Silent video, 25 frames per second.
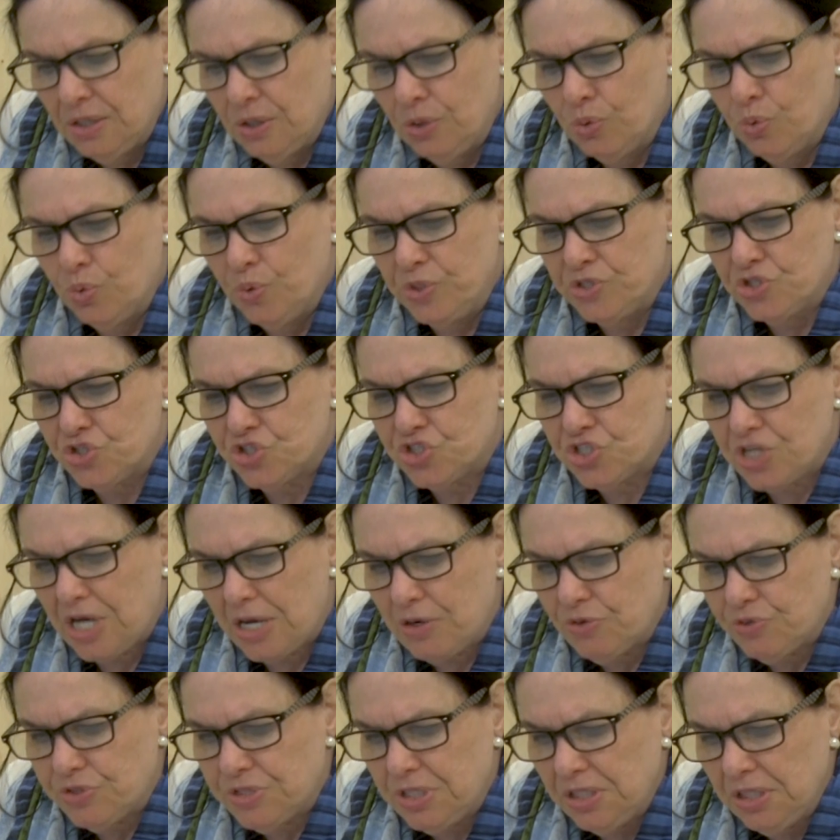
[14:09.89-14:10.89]
who is
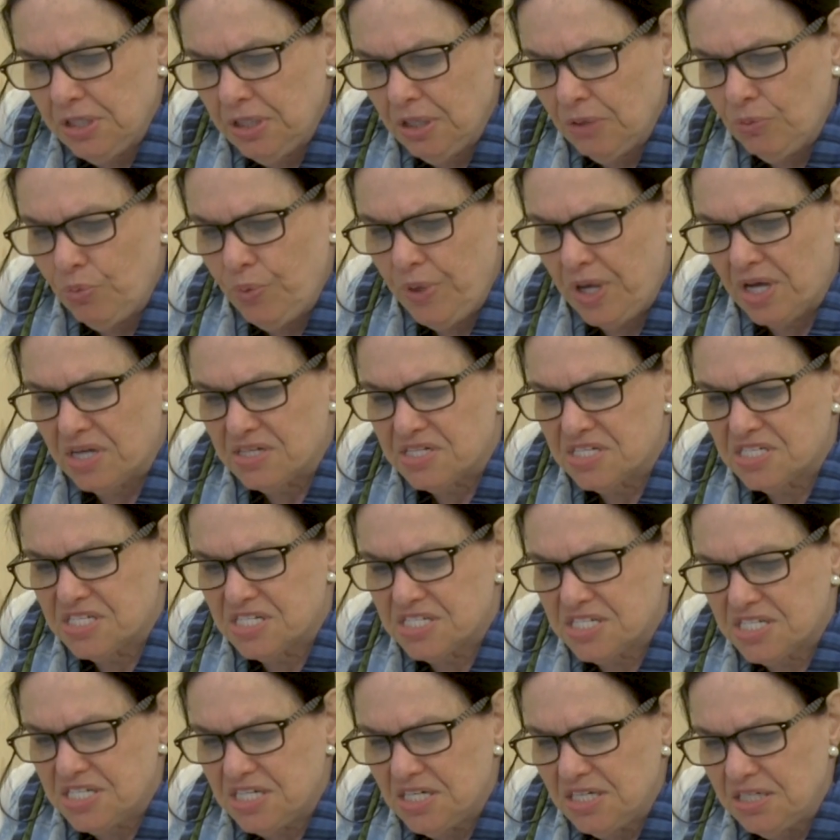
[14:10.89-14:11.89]
shouting, "We are
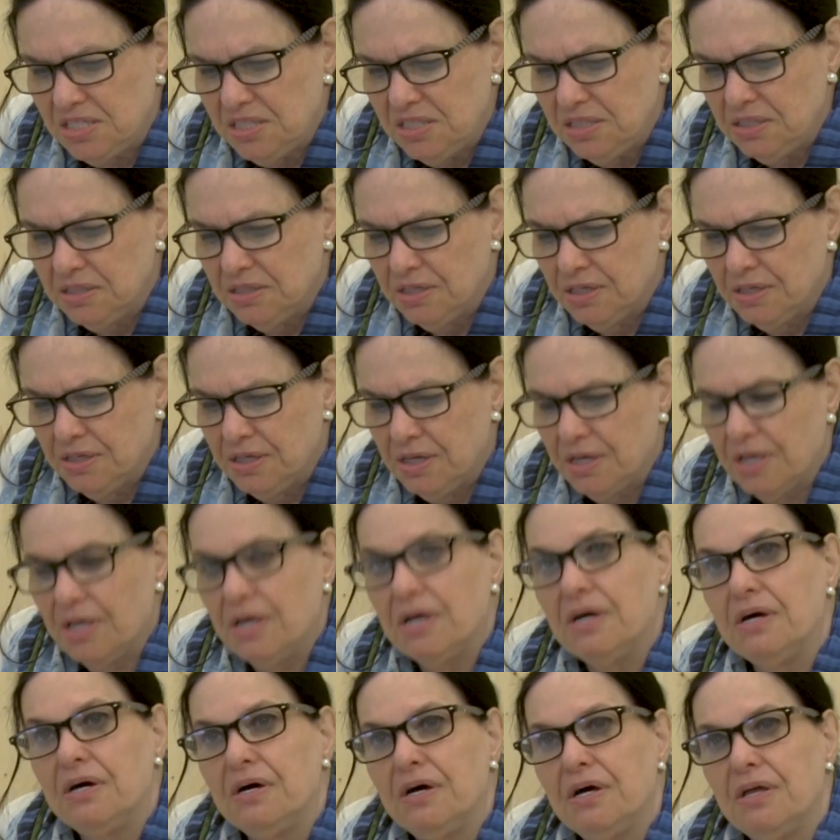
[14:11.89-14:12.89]
still
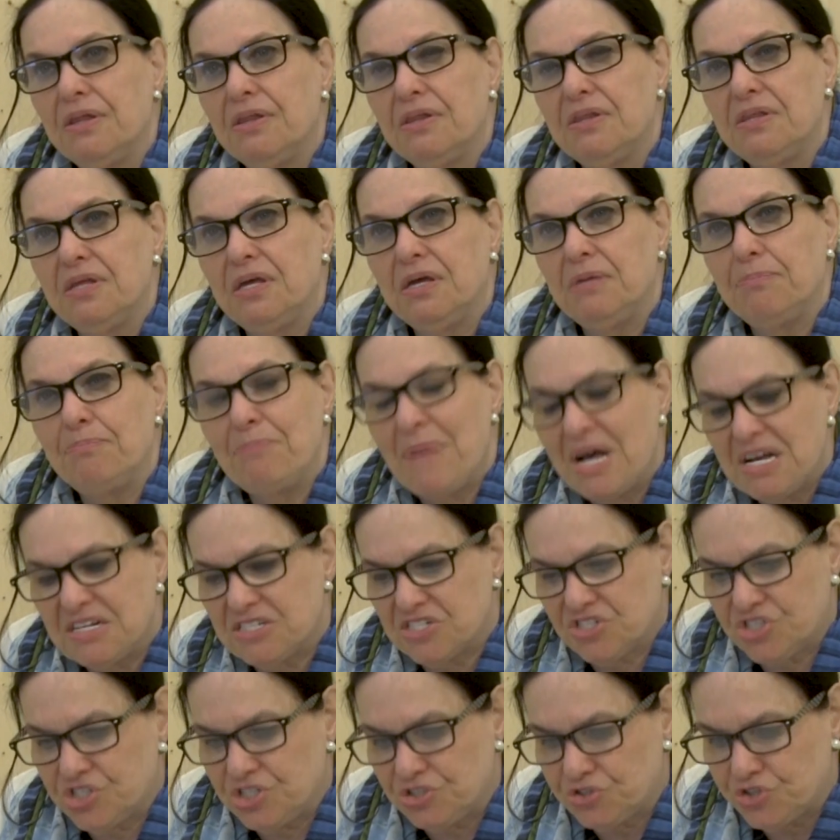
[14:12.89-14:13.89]
the
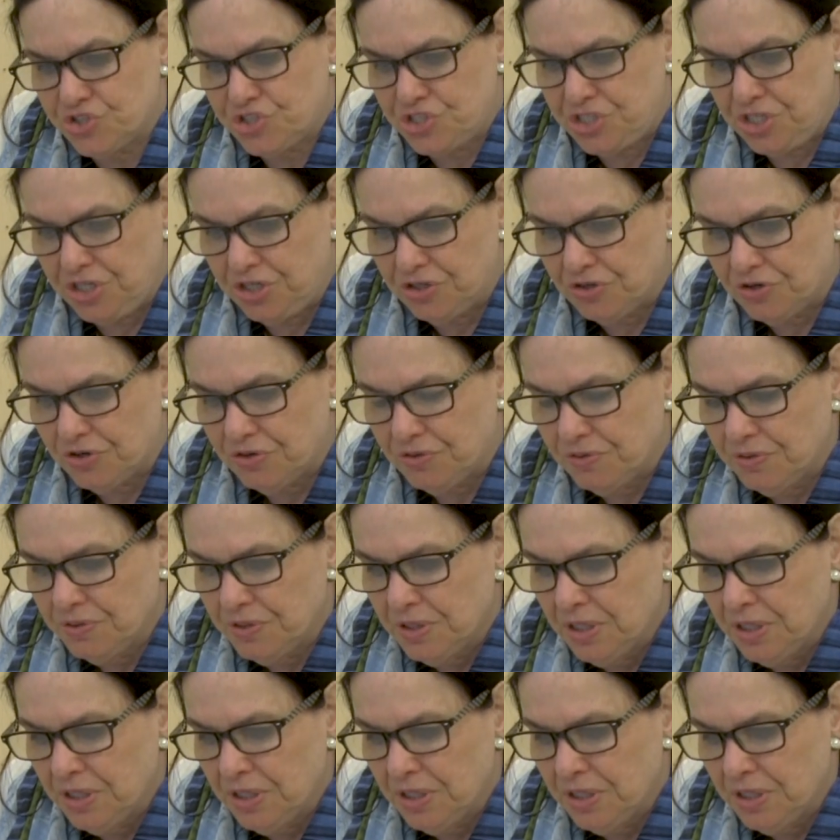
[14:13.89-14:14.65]
masters here."